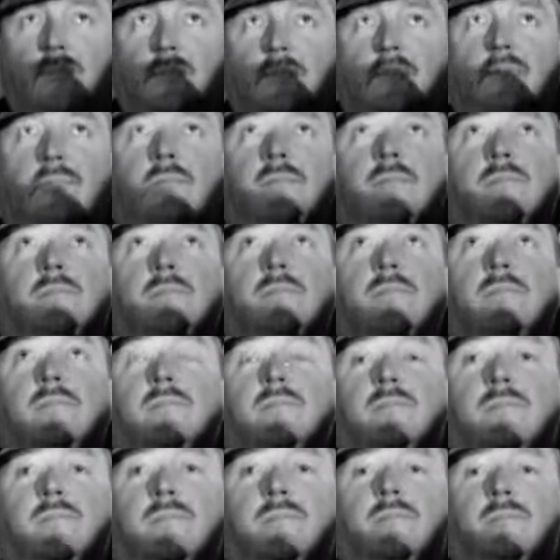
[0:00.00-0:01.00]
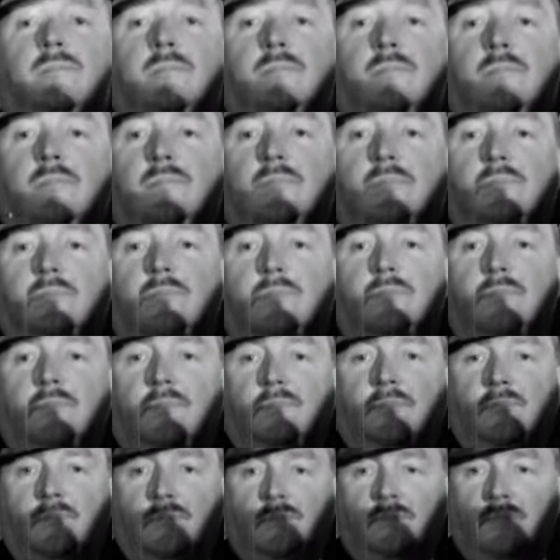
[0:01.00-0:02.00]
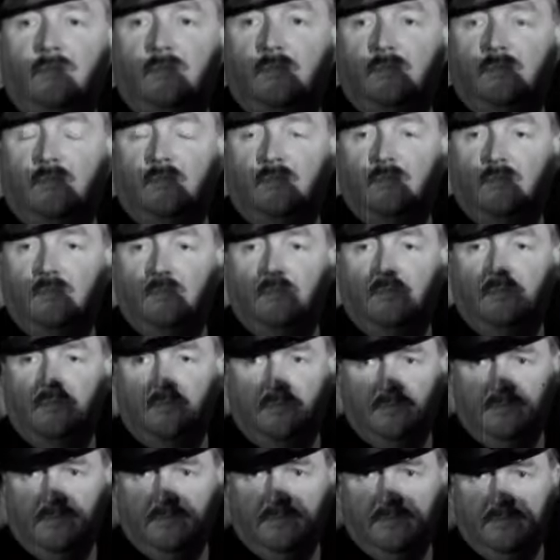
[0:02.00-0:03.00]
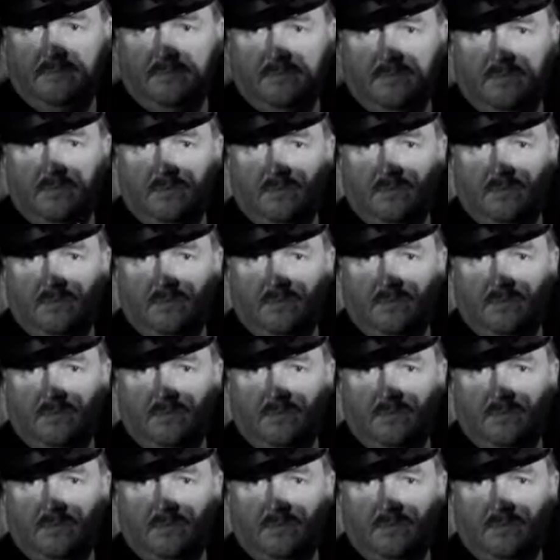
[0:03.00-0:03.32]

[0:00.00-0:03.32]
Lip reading: The person shown says nothing.